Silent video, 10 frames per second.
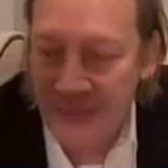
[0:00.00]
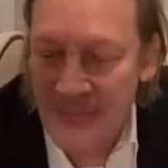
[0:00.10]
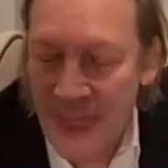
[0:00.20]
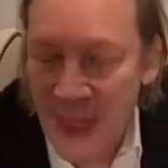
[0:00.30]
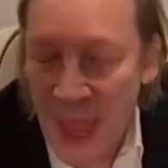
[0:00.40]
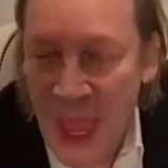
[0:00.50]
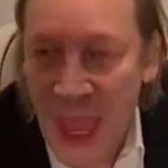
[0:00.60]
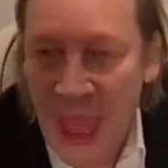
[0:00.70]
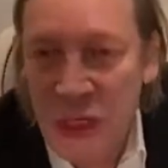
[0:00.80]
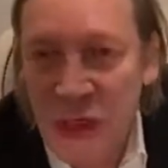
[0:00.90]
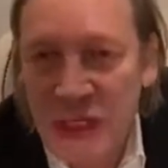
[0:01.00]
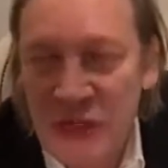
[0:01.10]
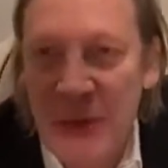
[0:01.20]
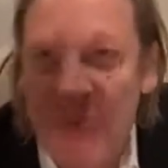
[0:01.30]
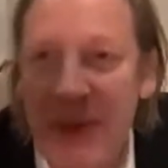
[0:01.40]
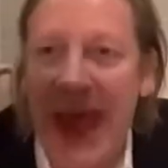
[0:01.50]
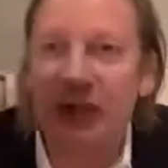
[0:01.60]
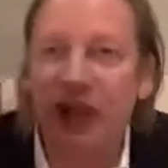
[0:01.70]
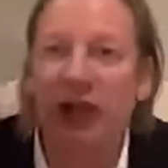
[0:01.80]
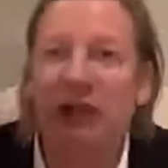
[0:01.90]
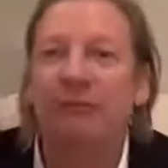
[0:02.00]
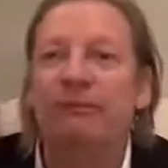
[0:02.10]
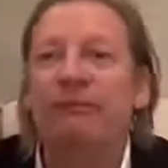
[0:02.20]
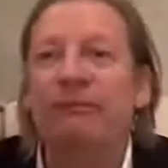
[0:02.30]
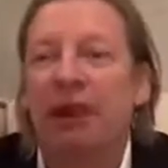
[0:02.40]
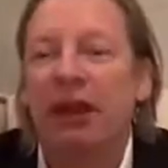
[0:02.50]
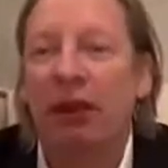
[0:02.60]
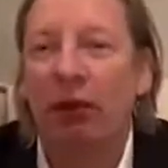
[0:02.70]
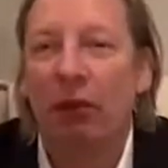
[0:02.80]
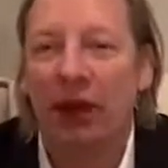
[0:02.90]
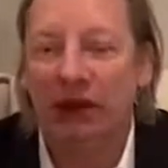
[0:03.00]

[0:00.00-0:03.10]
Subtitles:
to imagine what success